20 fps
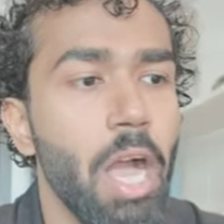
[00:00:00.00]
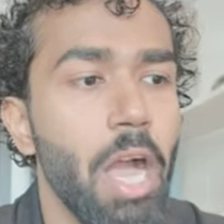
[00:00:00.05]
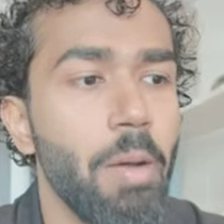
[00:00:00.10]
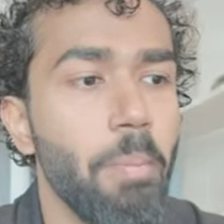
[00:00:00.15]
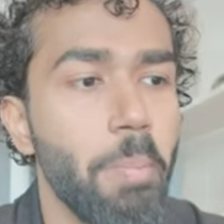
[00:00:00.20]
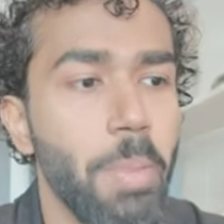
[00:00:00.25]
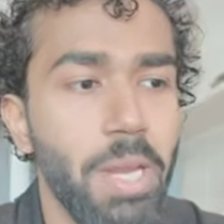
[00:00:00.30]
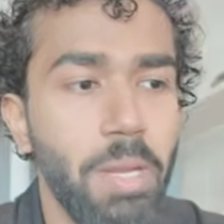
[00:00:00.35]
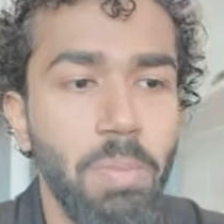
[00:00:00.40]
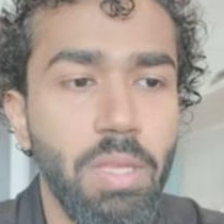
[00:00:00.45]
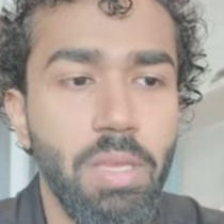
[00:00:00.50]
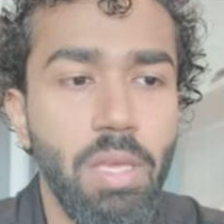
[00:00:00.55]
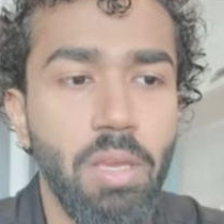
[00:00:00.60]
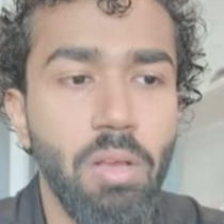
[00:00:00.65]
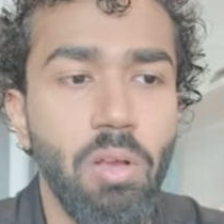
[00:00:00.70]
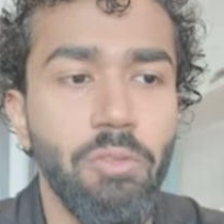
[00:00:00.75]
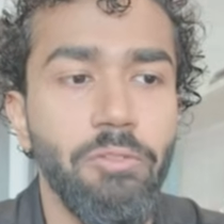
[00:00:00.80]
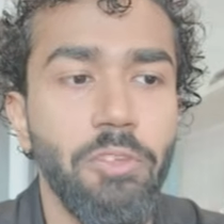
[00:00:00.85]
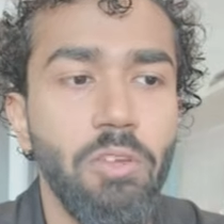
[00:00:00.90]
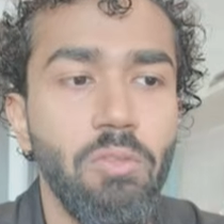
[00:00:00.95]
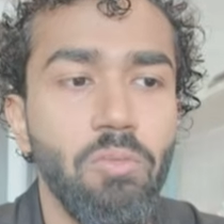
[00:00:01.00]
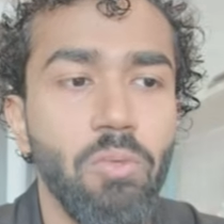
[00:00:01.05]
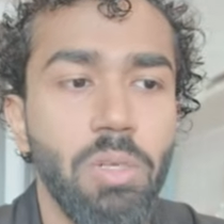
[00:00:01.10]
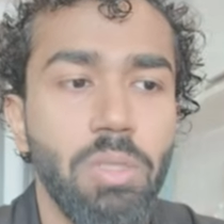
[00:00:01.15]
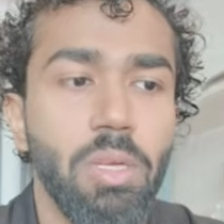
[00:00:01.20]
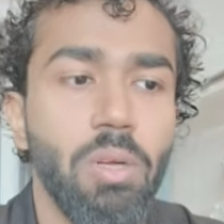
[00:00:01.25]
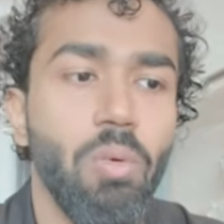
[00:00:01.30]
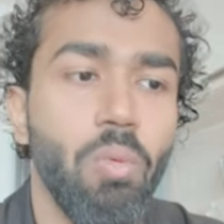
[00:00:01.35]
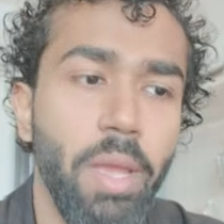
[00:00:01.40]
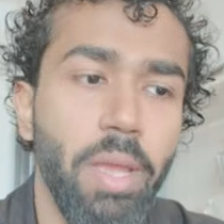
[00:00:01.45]
Made me think of you, worth
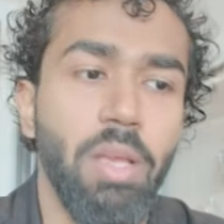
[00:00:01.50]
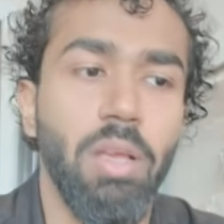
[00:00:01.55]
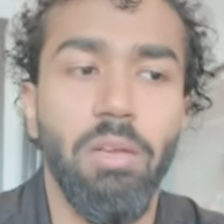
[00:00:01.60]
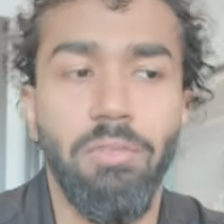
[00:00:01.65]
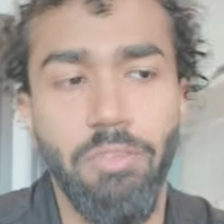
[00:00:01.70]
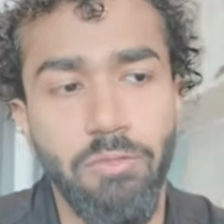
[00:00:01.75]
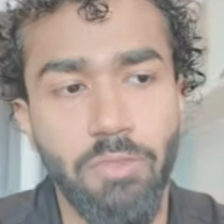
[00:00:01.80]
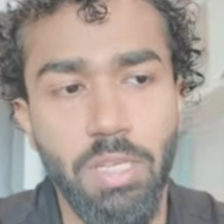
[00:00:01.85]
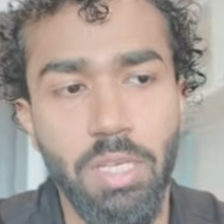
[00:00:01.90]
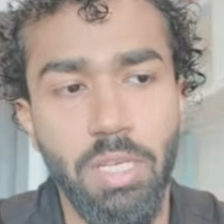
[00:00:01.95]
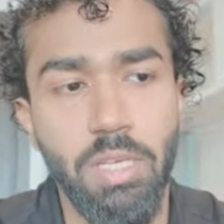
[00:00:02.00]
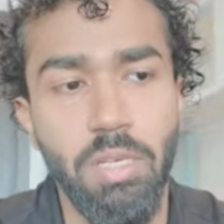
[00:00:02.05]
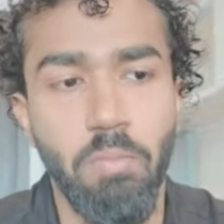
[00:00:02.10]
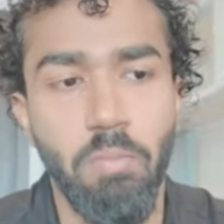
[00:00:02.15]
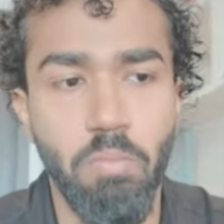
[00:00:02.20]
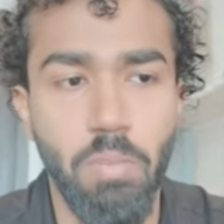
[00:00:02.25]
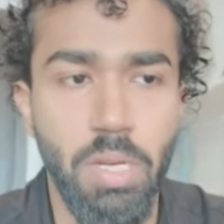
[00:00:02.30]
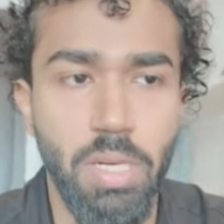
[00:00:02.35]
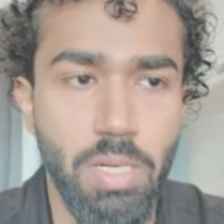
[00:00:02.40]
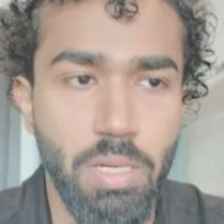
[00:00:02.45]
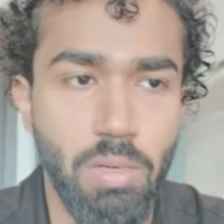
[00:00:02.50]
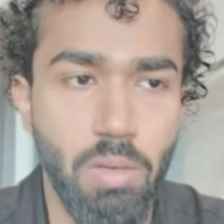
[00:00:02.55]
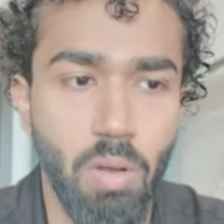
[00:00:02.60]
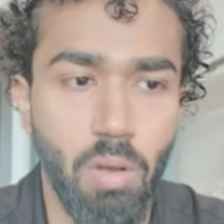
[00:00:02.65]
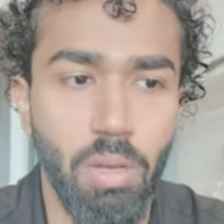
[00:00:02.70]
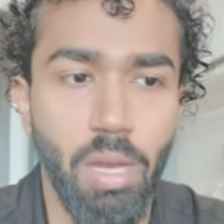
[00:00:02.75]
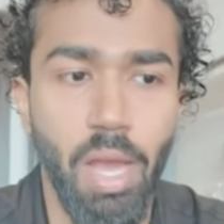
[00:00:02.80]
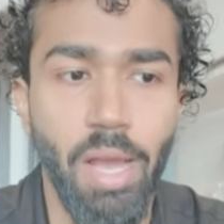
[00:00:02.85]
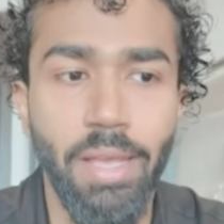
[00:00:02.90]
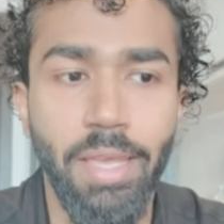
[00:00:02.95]
a quick 15-minute
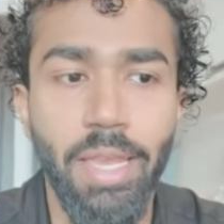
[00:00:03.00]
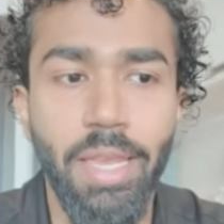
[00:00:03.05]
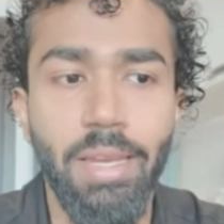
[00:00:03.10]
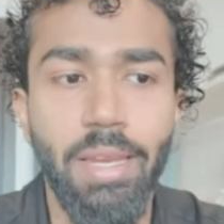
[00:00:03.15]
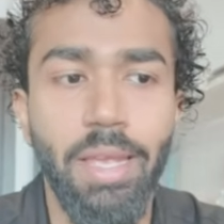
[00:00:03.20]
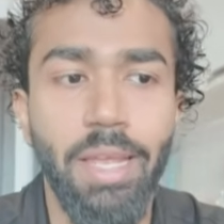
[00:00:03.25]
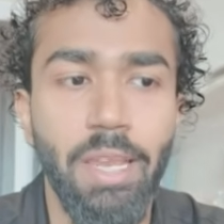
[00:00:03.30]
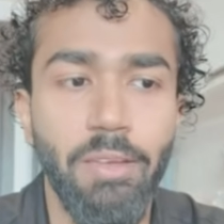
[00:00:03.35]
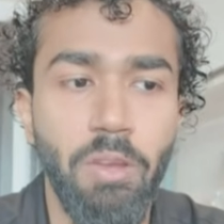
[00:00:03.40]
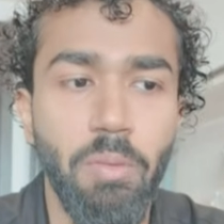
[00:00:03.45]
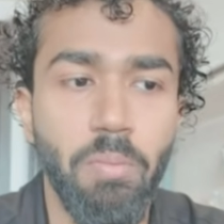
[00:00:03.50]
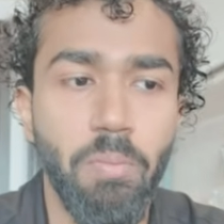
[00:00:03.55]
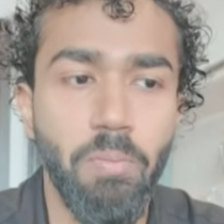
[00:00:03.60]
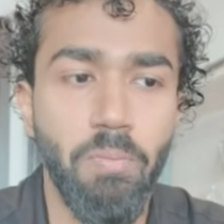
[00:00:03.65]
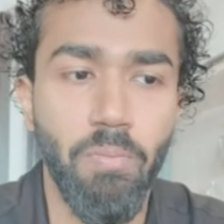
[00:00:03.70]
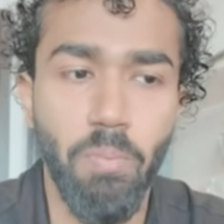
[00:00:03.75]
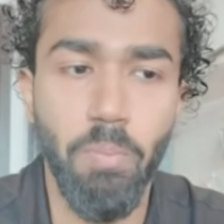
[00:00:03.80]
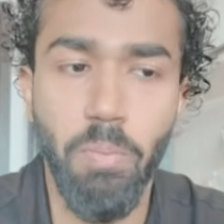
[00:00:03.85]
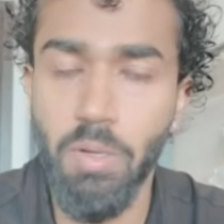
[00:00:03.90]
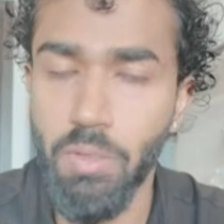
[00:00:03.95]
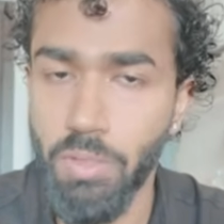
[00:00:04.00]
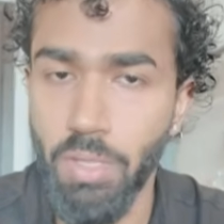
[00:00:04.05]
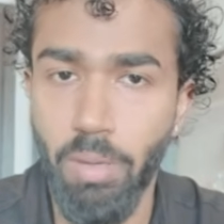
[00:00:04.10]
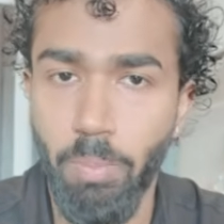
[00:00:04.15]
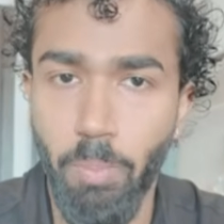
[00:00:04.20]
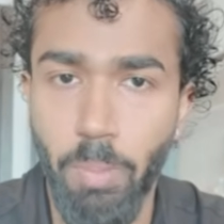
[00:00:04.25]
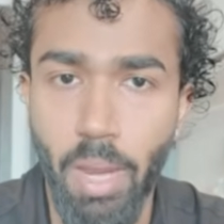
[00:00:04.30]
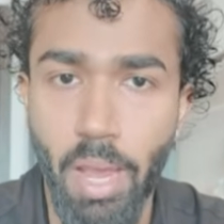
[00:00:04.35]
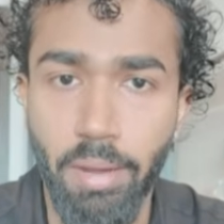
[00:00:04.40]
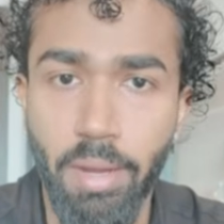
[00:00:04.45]
call. Again, 11%
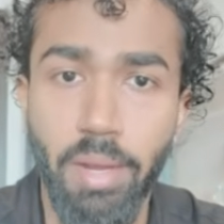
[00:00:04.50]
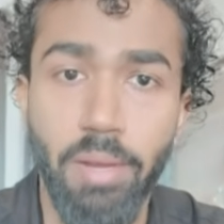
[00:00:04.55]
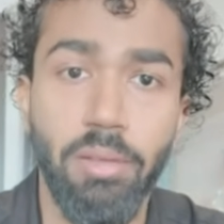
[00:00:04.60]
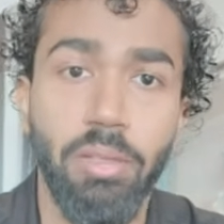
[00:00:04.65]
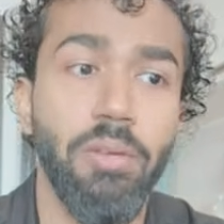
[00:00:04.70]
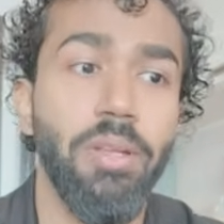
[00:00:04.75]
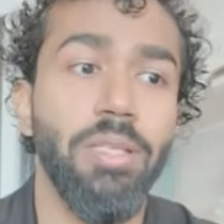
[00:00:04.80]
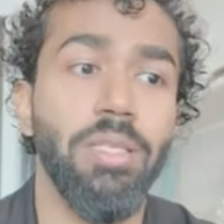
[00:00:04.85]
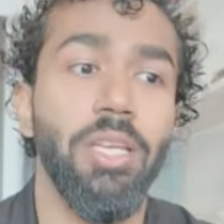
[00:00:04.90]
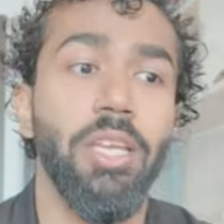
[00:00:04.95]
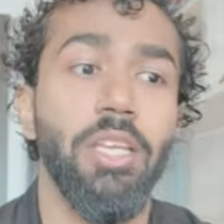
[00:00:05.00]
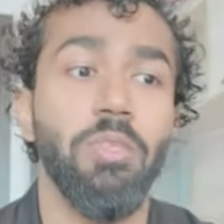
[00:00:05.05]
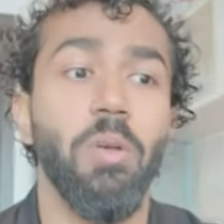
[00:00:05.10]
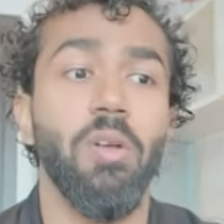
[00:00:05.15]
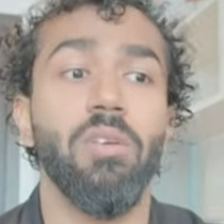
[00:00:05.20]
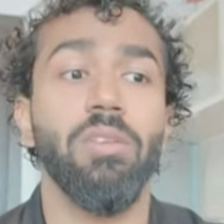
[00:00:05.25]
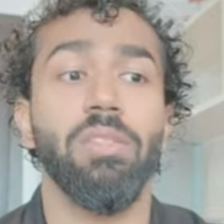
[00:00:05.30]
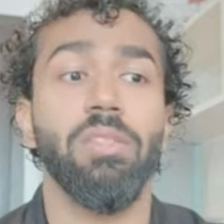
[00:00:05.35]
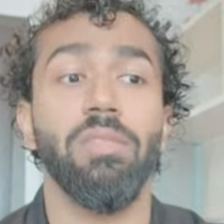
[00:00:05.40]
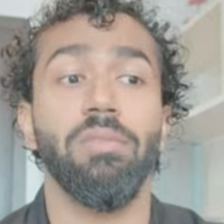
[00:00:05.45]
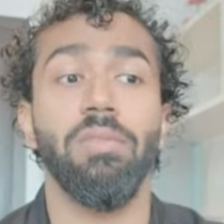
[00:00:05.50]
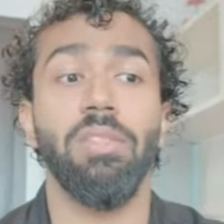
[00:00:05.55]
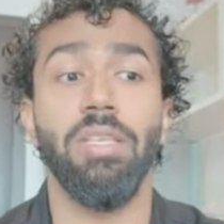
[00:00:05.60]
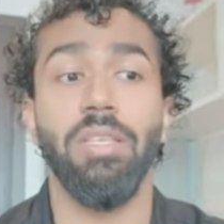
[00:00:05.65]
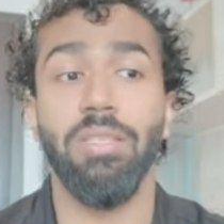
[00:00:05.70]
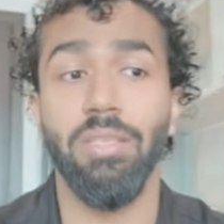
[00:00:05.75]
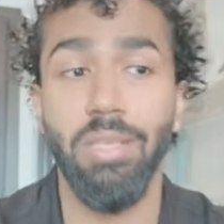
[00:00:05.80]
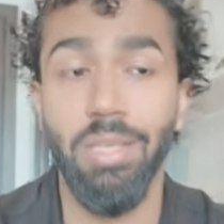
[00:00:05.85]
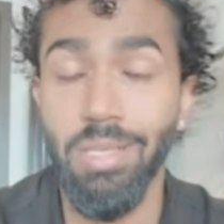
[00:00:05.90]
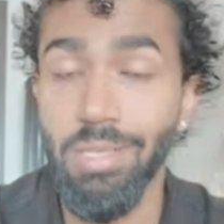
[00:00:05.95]
reply rate. The reason is because
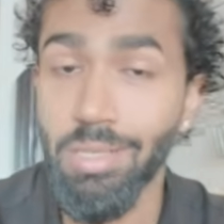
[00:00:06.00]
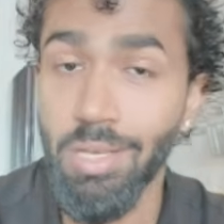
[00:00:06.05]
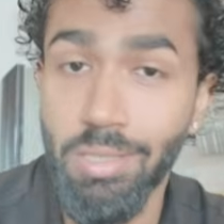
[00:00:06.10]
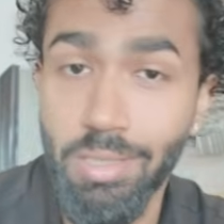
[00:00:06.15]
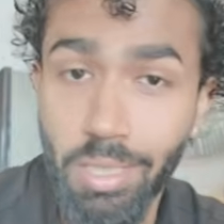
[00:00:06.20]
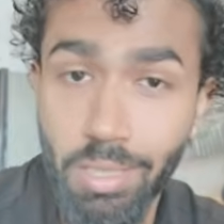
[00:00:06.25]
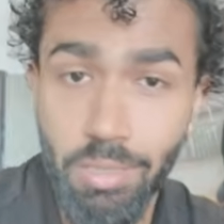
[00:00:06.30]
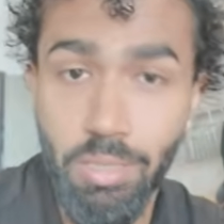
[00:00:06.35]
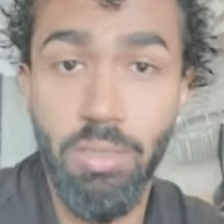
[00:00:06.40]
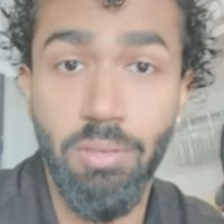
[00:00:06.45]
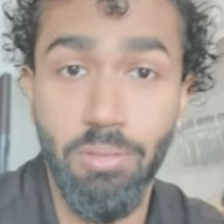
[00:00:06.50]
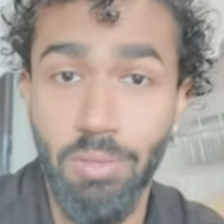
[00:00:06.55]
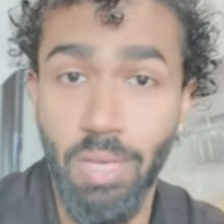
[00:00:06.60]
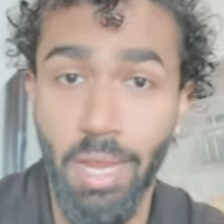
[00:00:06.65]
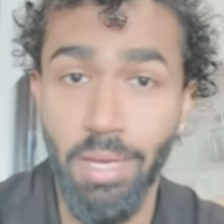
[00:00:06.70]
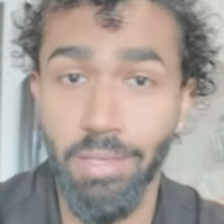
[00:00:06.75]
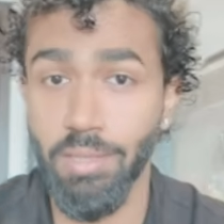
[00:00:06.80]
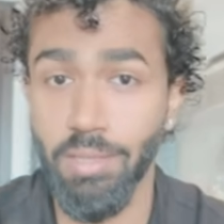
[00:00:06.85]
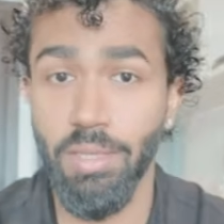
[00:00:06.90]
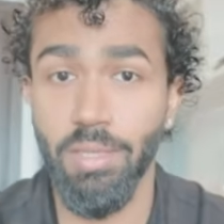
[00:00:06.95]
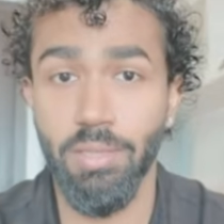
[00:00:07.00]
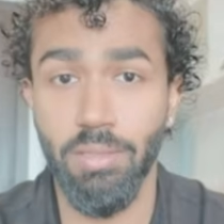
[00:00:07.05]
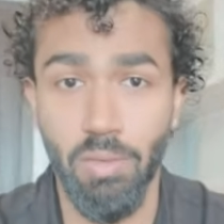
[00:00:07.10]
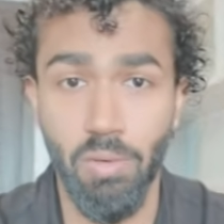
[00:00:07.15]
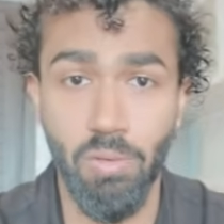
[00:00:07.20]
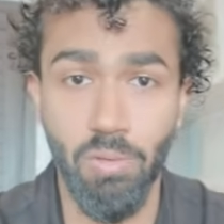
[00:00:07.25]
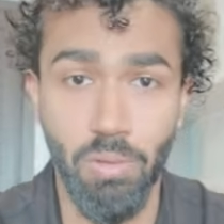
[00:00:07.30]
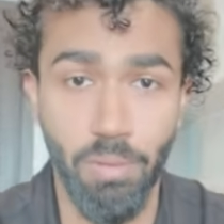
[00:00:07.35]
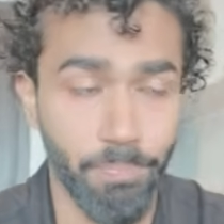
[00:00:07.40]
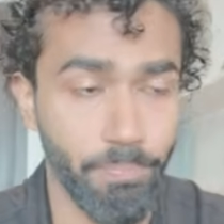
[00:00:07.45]
these leads are 60 to 90 days
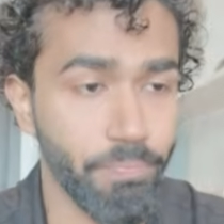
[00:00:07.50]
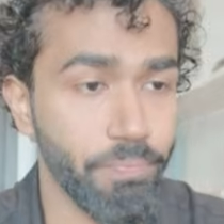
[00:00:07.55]
old.